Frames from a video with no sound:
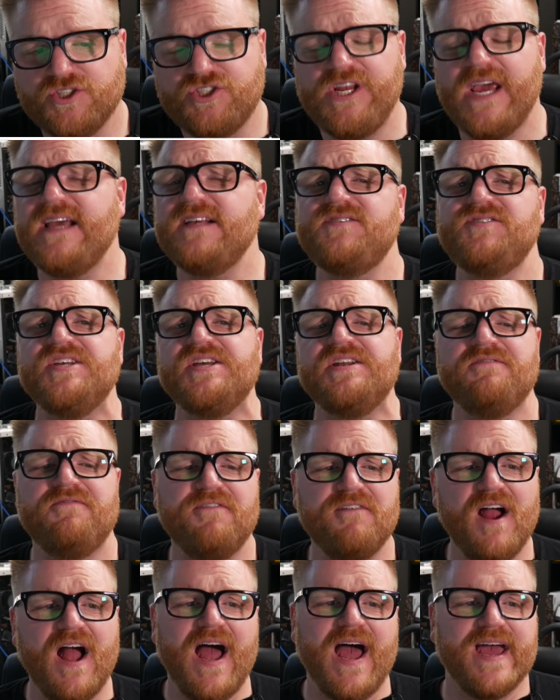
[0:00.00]
Jason
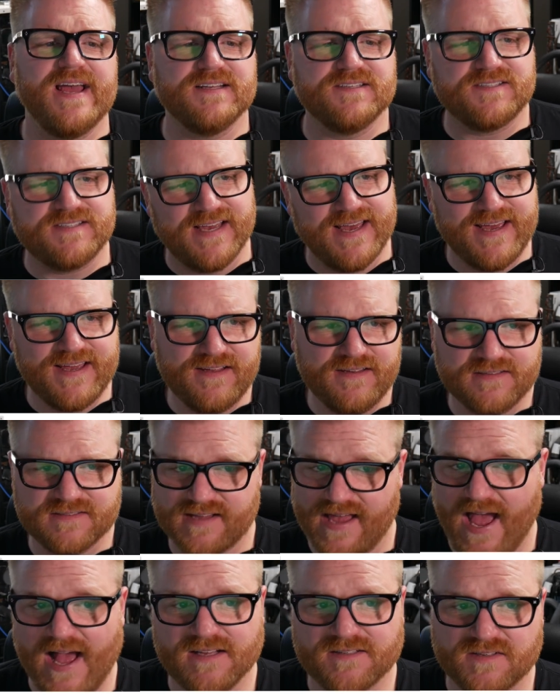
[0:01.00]
Fry says,
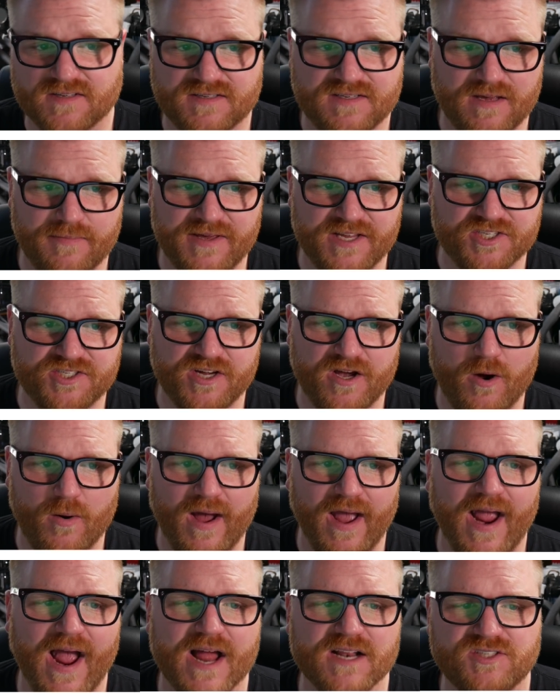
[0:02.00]
Ask Timmy Joe.
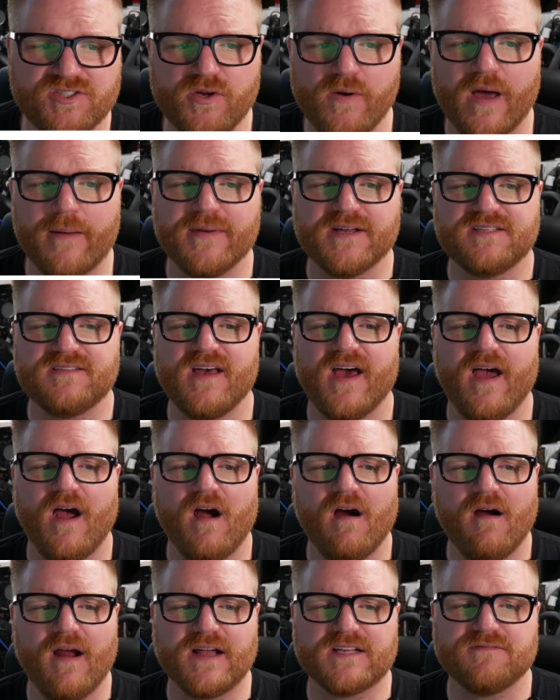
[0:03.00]
I got two MSI
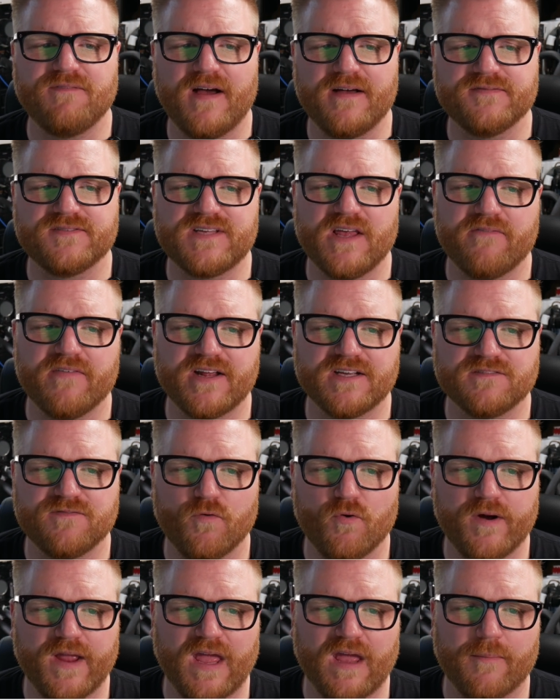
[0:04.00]
RX 570s,
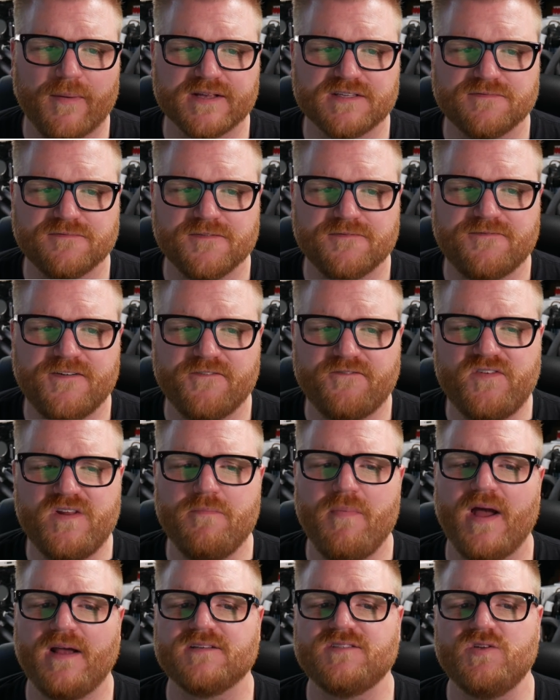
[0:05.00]
4 gigabytes for 50
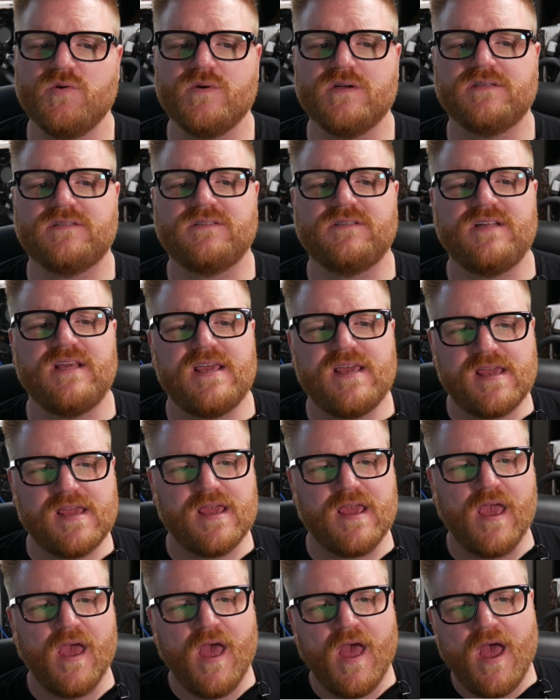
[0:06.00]
bucks
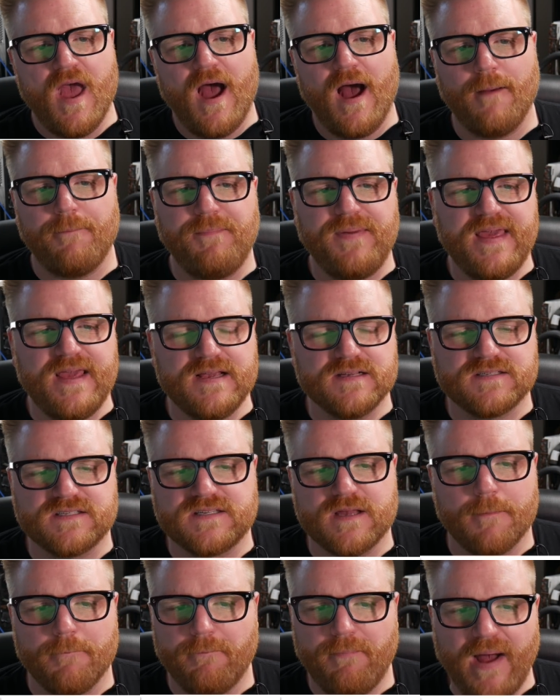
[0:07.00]
USD a piece,
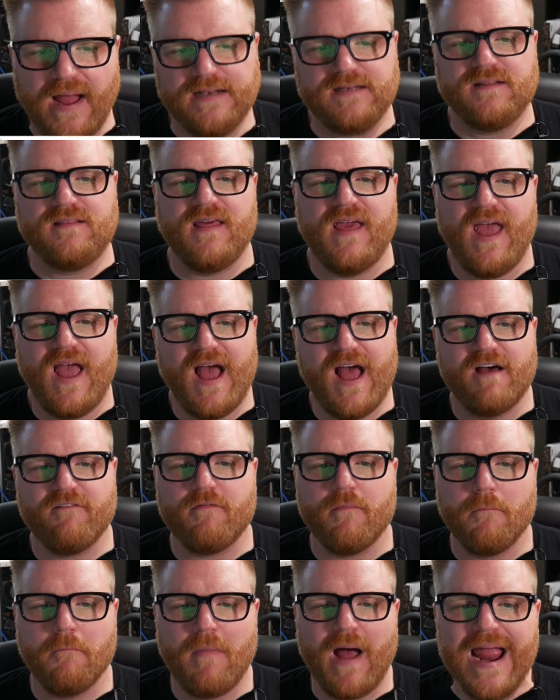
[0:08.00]
but they have
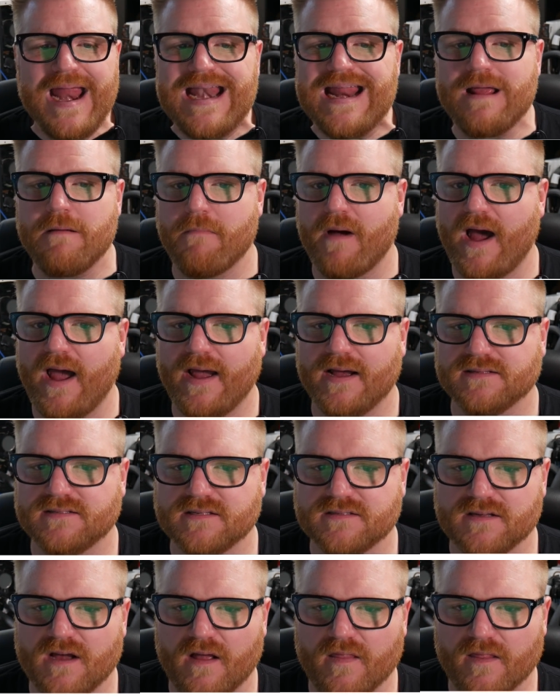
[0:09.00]
mining
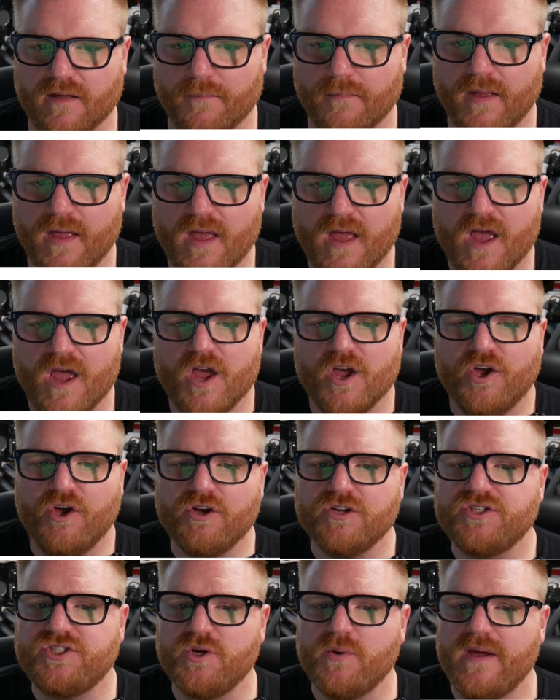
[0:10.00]
BIOSes on them.
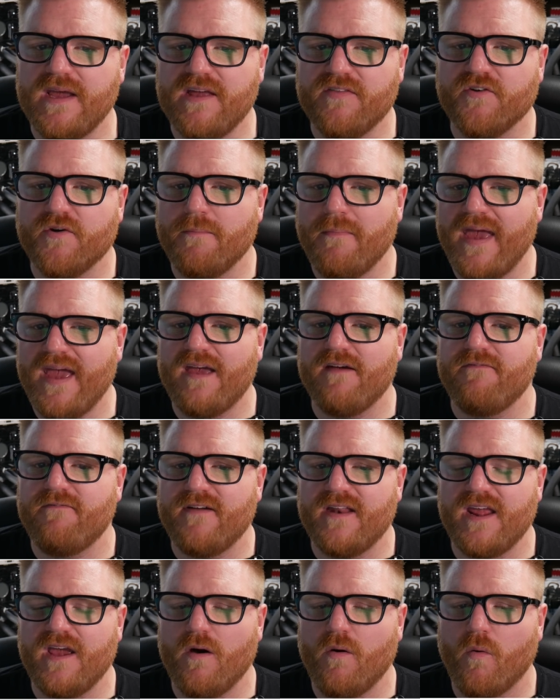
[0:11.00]
Could you either make a
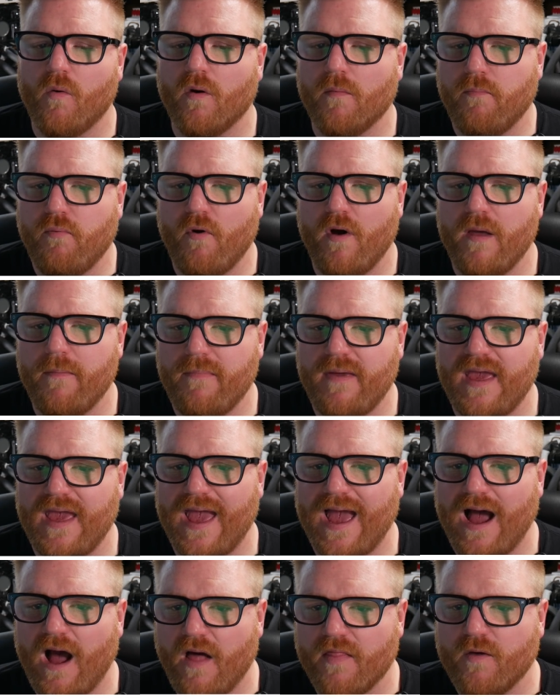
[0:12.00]
video or point me
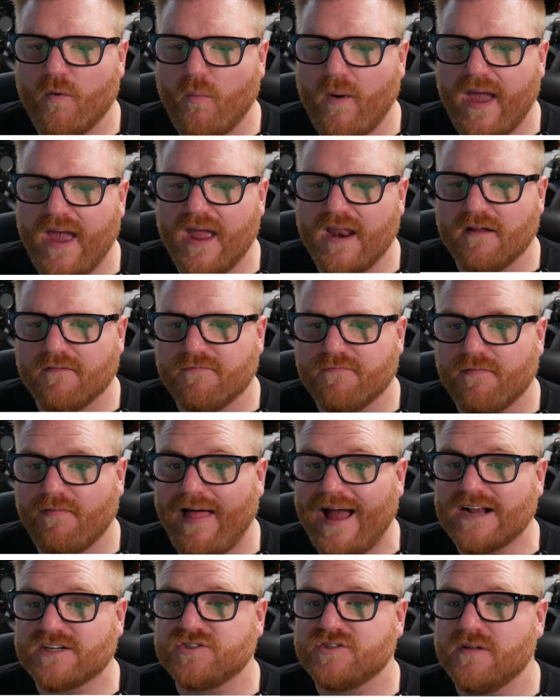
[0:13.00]
on the way to
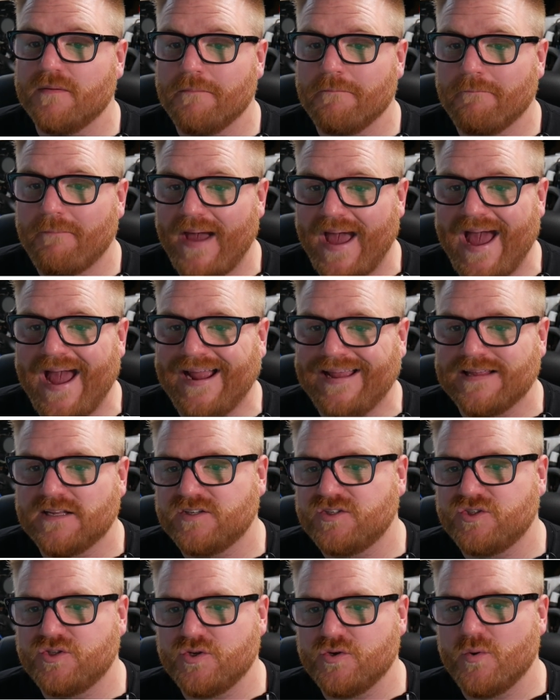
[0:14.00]
flash them back
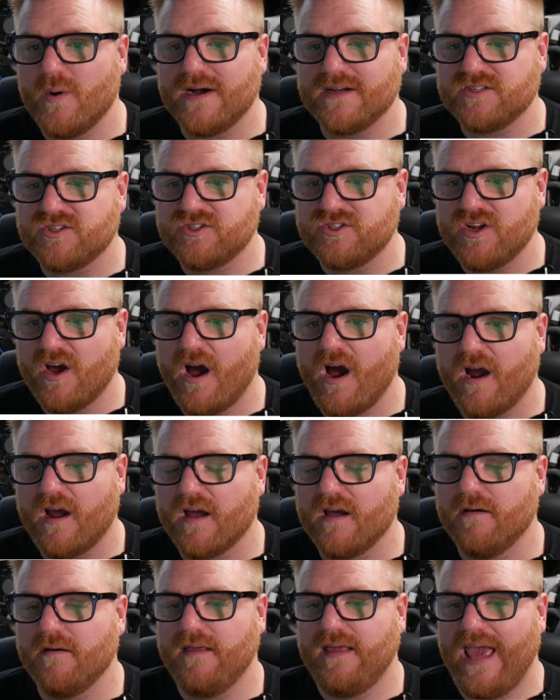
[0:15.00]
to a stock
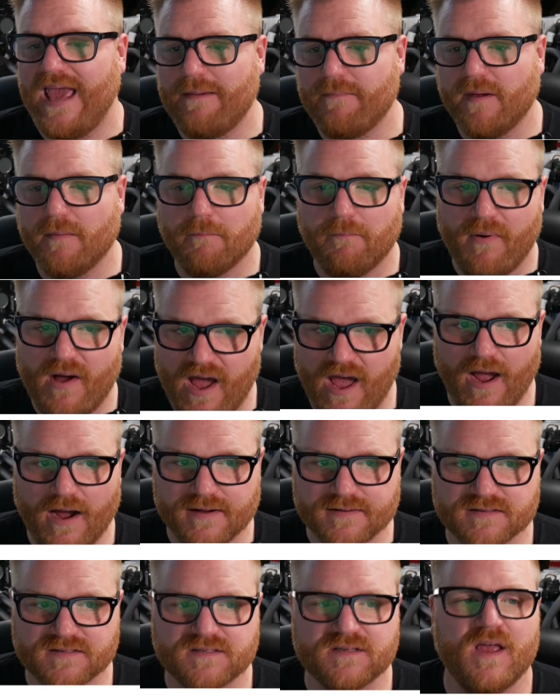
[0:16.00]
gaming
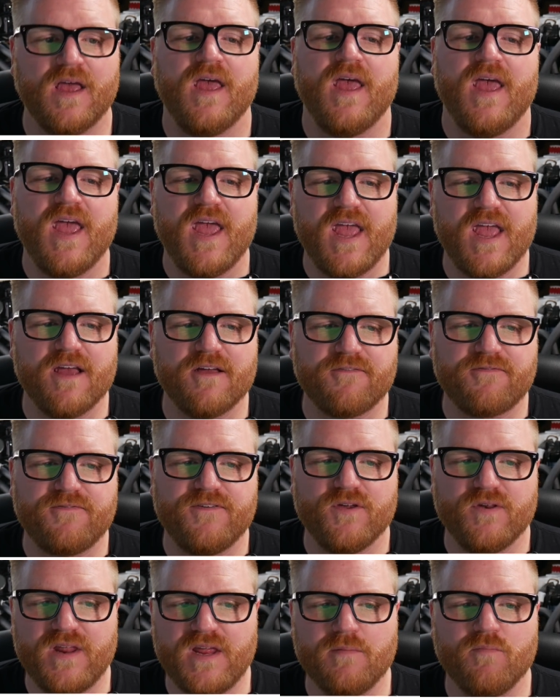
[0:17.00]
BIOS? If
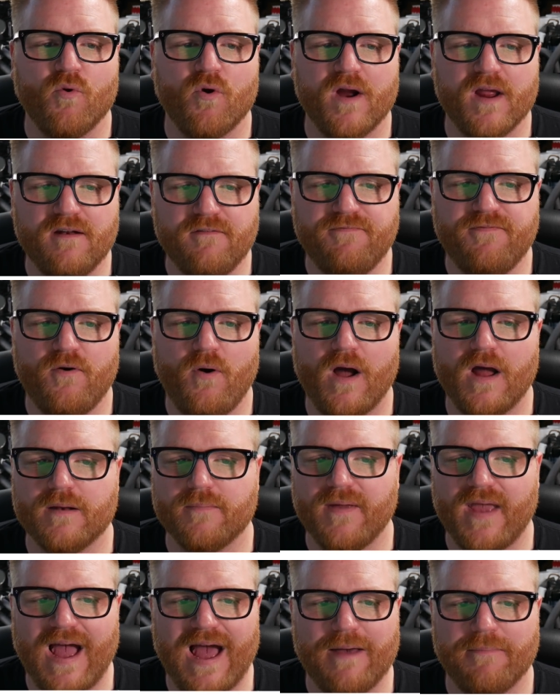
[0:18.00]
you need more info, I'd
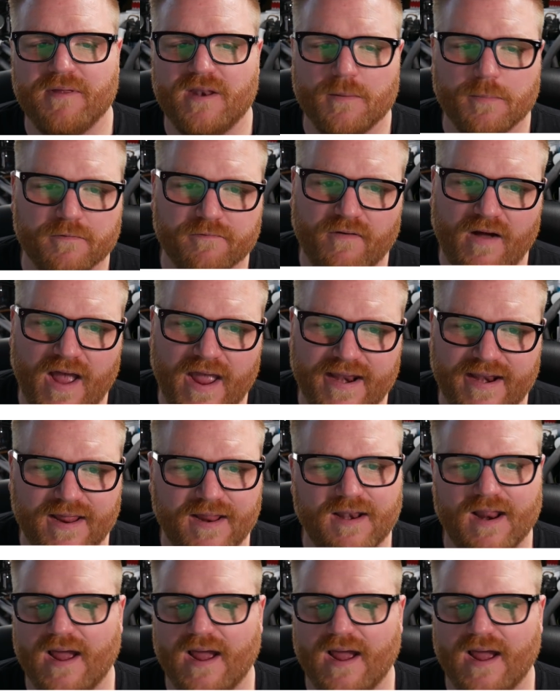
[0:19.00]
be happy to provide it.